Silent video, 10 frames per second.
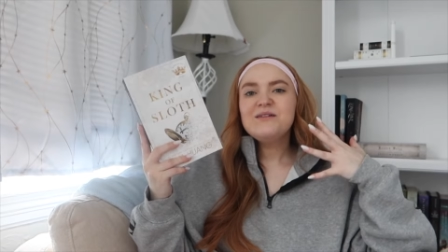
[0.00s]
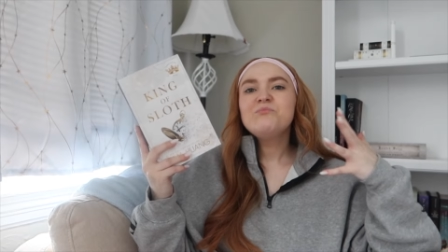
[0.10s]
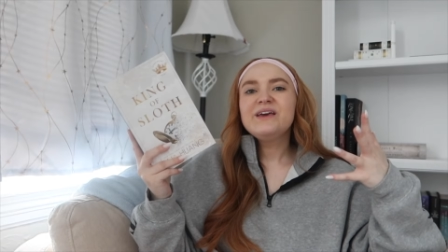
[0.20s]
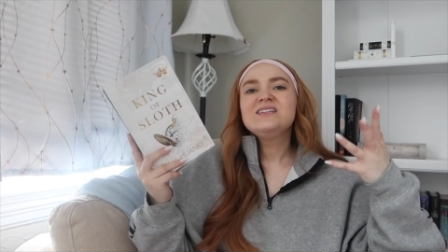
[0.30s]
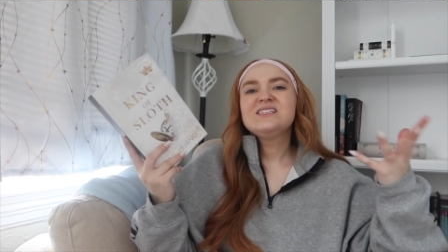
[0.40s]
It
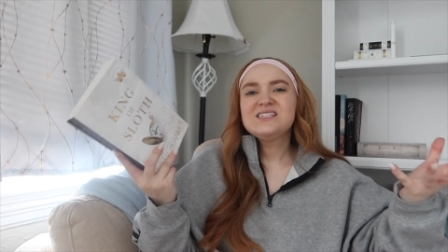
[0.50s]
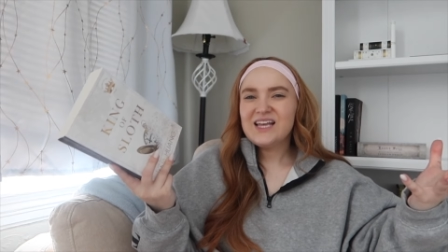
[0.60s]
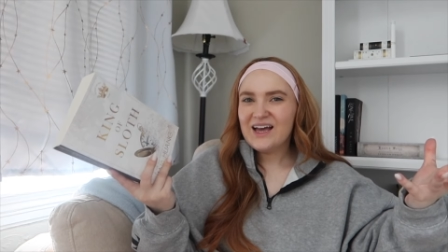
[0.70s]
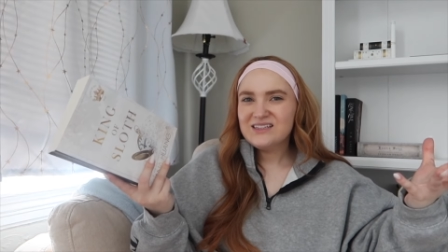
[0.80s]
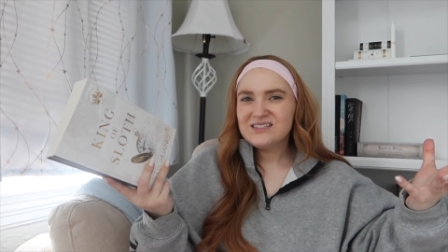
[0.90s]
made
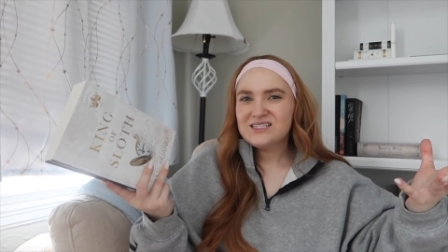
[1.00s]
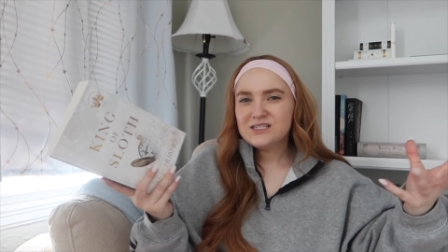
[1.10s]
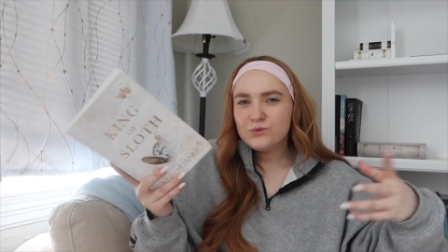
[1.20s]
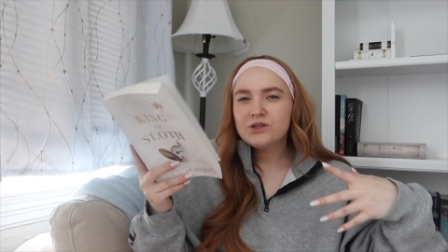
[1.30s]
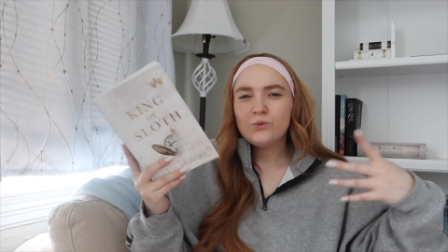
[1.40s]

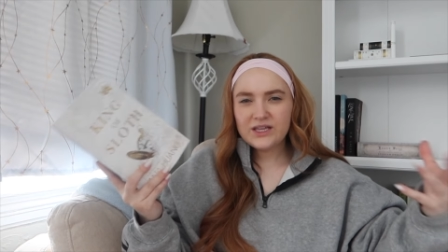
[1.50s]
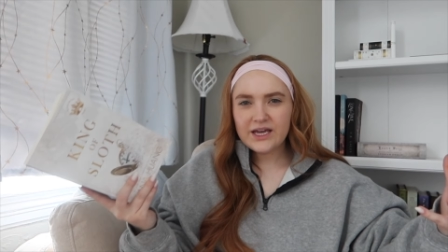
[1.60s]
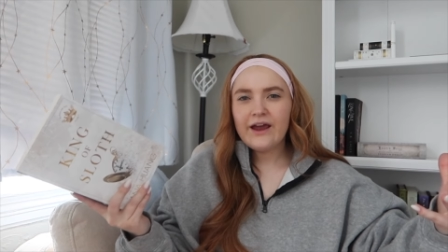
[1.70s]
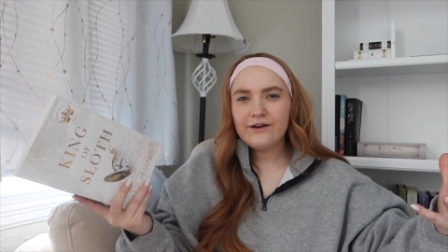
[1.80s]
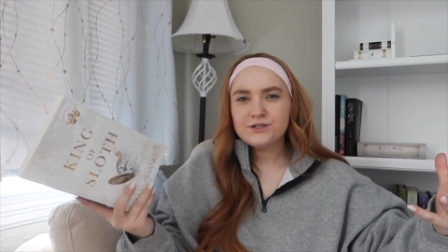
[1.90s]
sense with the way the
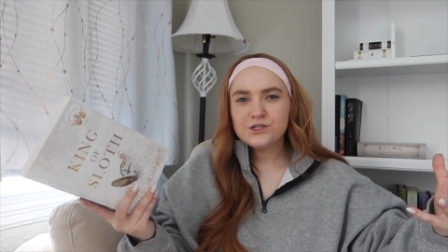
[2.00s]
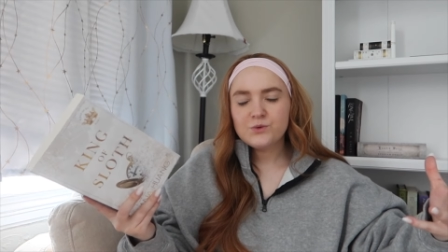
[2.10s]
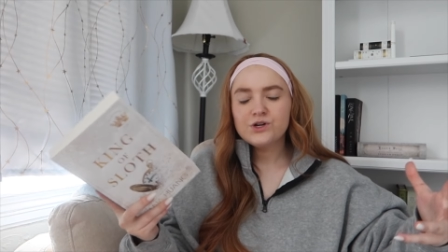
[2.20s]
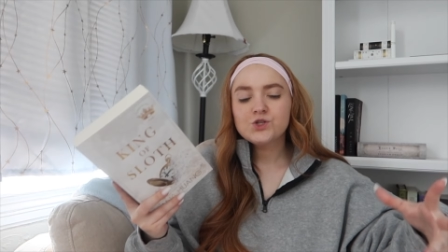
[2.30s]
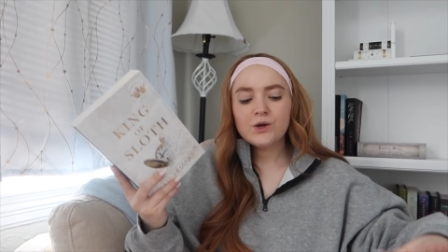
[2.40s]
characters
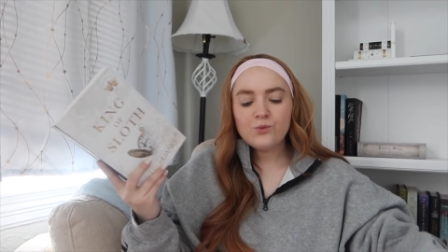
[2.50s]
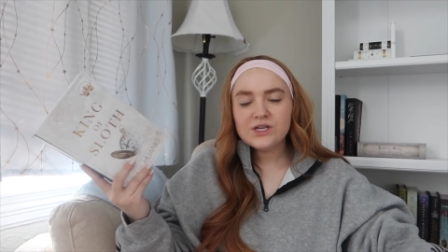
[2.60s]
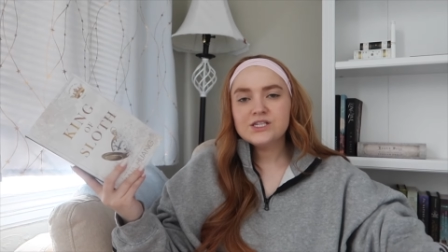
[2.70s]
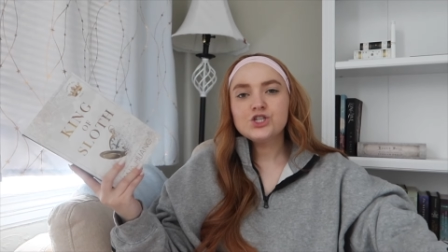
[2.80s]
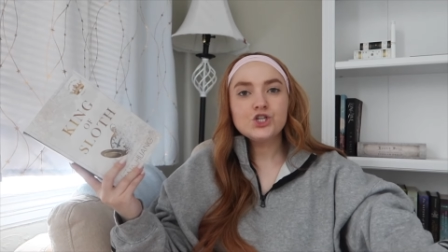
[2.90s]
were, so I
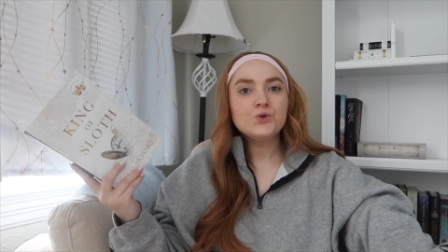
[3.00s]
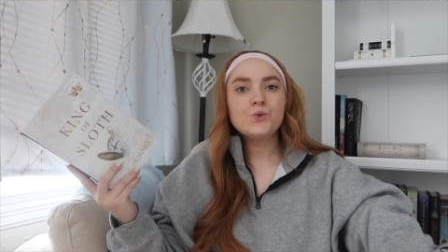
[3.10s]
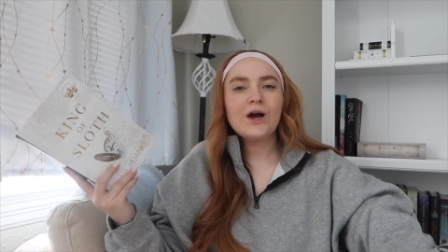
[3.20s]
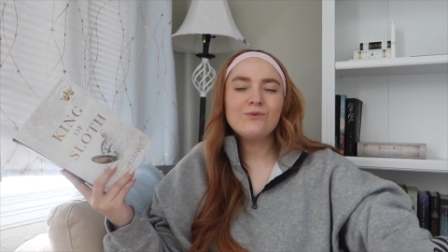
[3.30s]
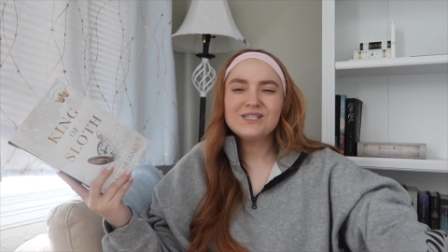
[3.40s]
wasn't
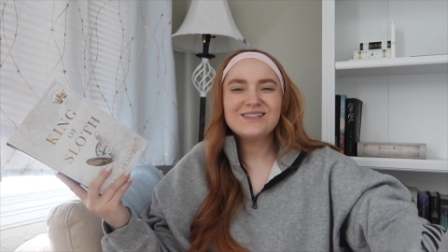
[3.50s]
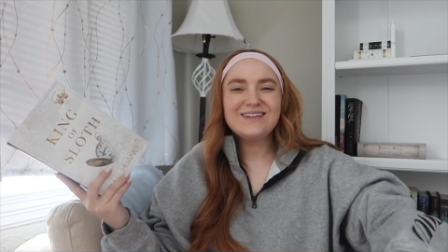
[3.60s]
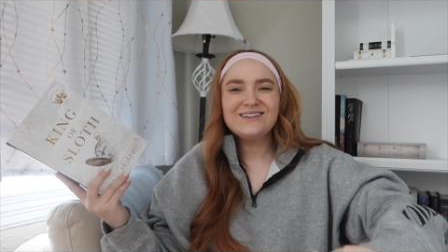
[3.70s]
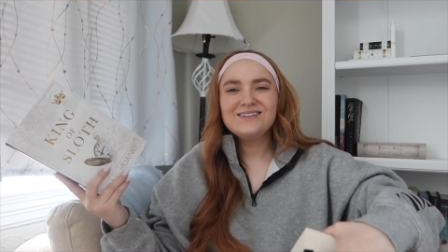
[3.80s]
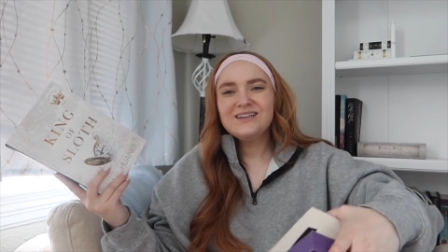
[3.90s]
too, I wasn't like